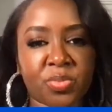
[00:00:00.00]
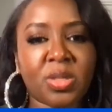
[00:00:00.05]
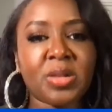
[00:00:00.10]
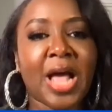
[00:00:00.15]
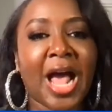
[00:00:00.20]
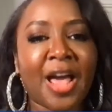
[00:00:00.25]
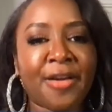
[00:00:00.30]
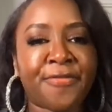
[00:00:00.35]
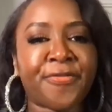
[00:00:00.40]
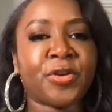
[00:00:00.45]

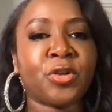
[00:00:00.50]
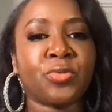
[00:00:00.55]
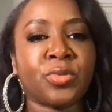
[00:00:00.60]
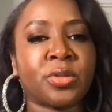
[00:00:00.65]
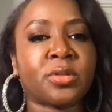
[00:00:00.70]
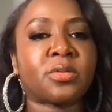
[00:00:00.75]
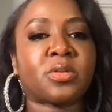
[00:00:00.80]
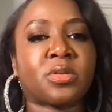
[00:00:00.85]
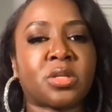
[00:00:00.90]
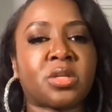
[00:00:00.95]

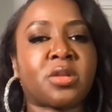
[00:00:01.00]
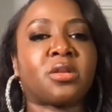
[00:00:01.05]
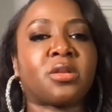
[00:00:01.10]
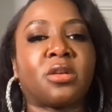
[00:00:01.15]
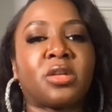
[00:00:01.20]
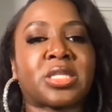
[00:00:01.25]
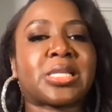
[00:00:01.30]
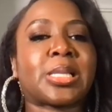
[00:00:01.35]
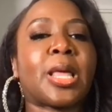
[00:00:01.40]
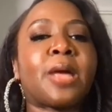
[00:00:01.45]
highfalutin
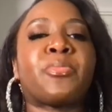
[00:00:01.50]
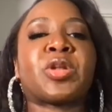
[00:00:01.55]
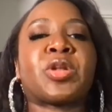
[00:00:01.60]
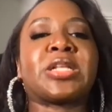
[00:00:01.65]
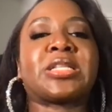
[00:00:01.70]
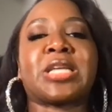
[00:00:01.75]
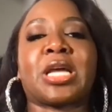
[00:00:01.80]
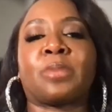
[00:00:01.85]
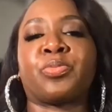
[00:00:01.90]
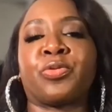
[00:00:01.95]
uh, celebrity
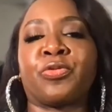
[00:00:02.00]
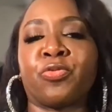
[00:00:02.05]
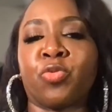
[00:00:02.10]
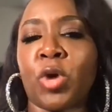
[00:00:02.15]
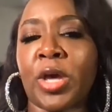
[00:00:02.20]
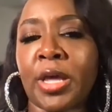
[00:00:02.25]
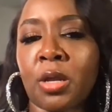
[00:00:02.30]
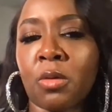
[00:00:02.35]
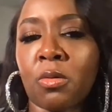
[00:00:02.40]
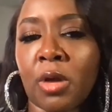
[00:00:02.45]
type of
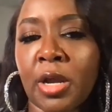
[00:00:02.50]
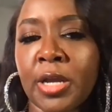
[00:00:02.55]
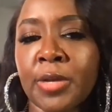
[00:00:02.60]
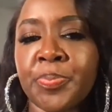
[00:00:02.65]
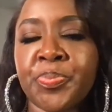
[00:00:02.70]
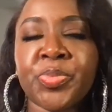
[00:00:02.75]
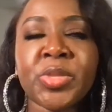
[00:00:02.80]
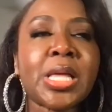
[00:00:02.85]
way, right?